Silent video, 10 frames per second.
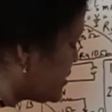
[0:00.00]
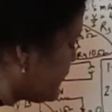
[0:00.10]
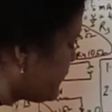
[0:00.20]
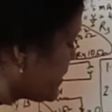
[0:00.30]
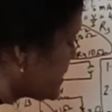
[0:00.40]

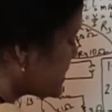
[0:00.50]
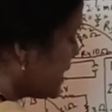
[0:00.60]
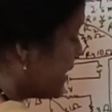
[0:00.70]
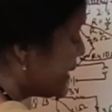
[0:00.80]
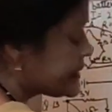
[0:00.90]
difference.
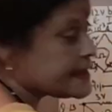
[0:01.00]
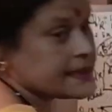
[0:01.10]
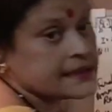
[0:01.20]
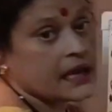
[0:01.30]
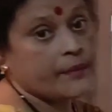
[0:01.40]
It
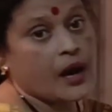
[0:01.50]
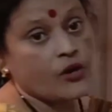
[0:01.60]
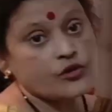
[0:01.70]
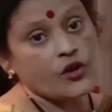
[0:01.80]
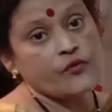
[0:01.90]
is the
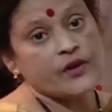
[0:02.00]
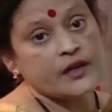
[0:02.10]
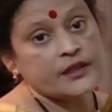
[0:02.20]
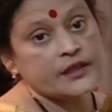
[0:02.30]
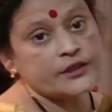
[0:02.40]
amount of
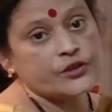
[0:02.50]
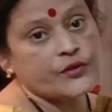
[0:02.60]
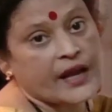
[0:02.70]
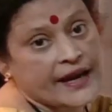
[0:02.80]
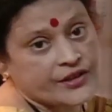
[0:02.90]
work done to
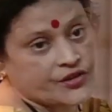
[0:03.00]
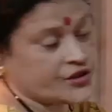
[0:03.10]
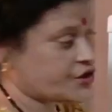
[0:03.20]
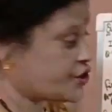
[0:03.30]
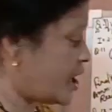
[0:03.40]
carry
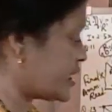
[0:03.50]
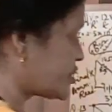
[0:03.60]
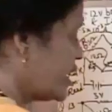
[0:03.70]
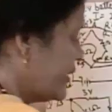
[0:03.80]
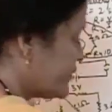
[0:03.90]
the charge.
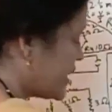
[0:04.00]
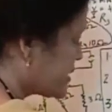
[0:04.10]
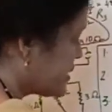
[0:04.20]
That